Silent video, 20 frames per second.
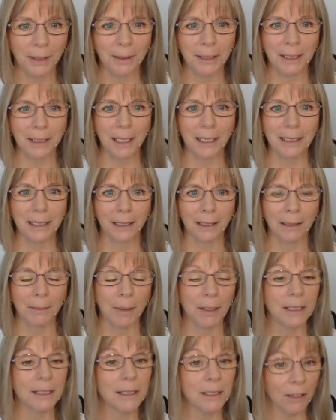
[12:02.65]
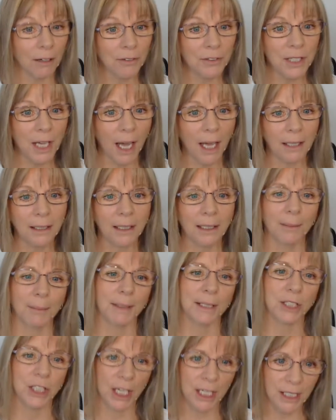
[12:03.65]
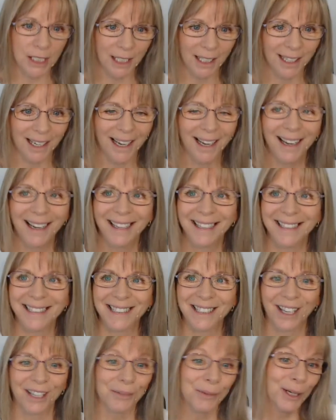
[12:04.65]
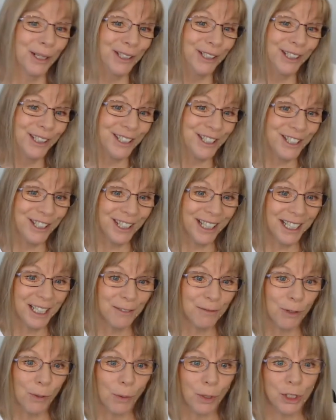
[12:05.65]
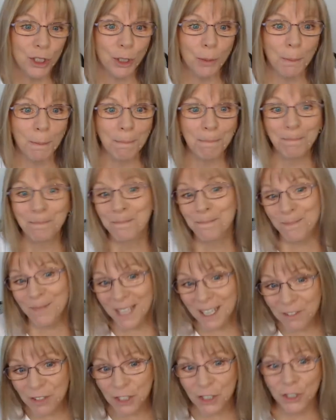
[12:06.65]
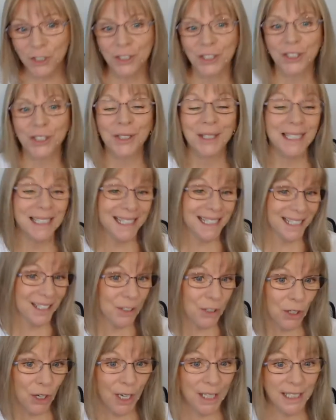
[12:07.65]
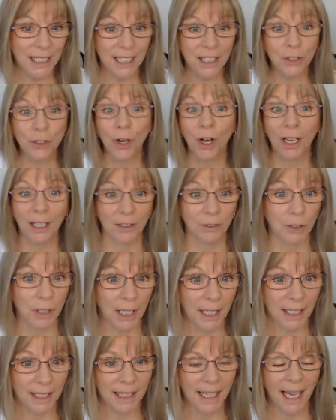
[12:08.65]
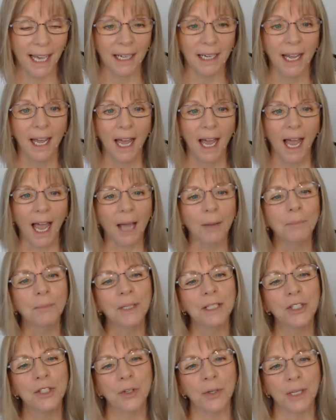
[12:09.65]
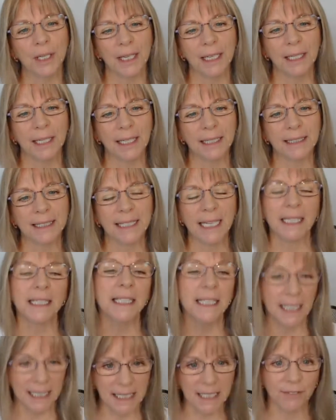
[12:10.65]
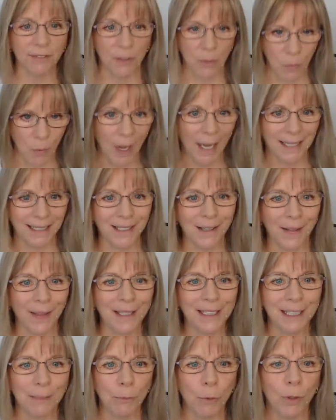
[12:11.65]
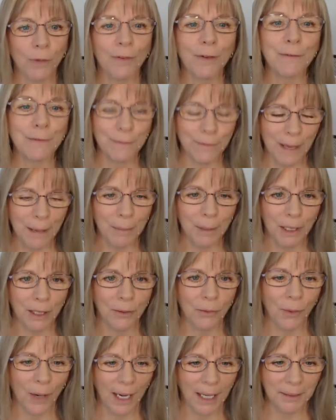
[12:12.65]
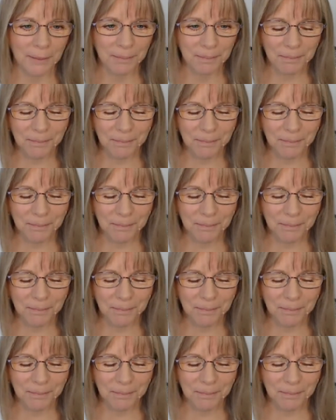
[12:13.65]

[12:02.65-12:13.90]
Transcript: It's a little bit softer, a little bit gentler. It's like, well, you can do that if you want to. If you choose to, this is a good idea. Try looking at that. And we do it, it's done in a different way. So that's a more of a feminine way.